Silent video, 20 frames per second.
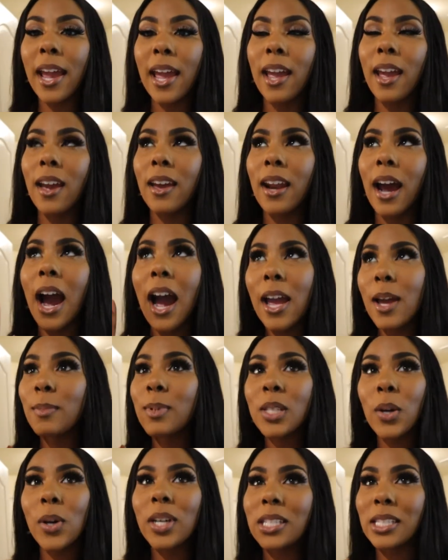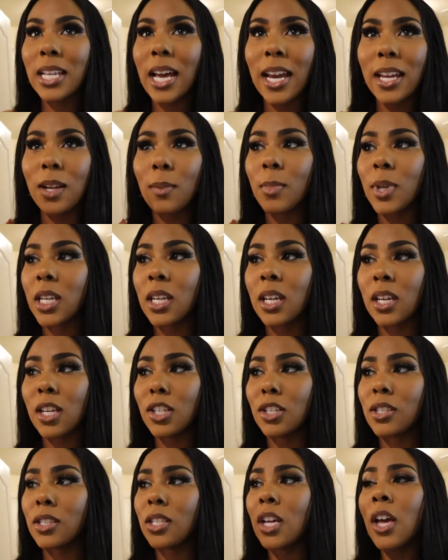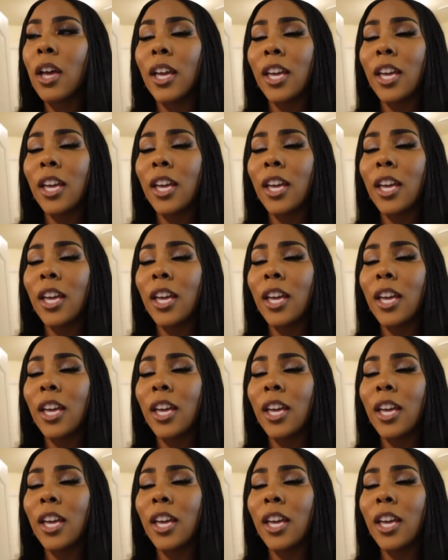And I am so excited because